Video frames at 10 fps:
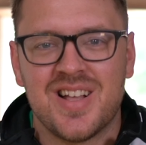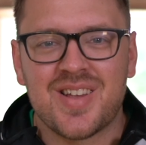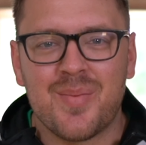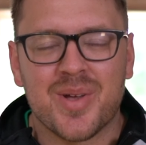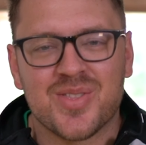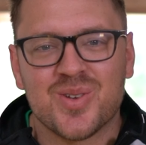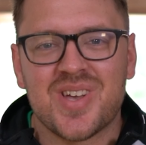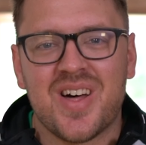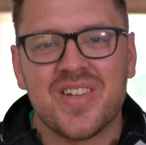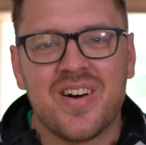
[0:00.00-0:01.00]
It's time to get those
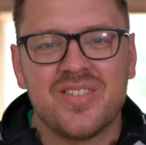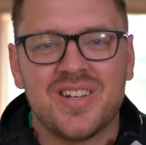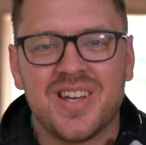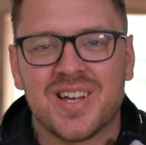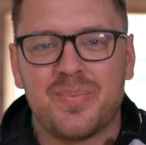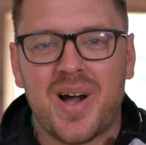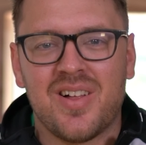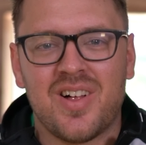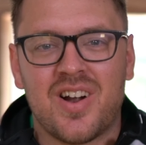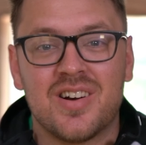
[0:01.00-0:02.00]
out of the oven and
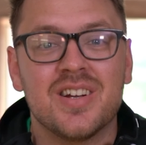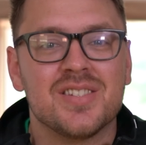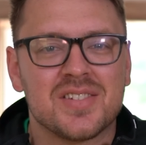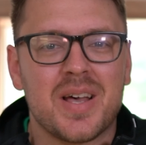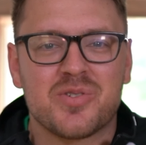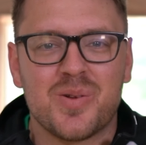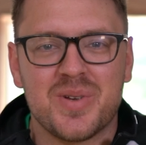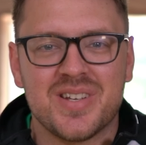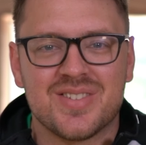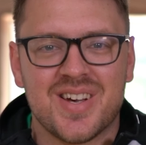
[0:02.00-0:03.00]
compile our INCEPTION
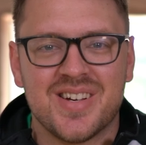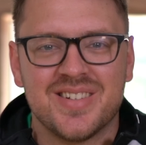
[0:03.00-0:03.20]
Pizza.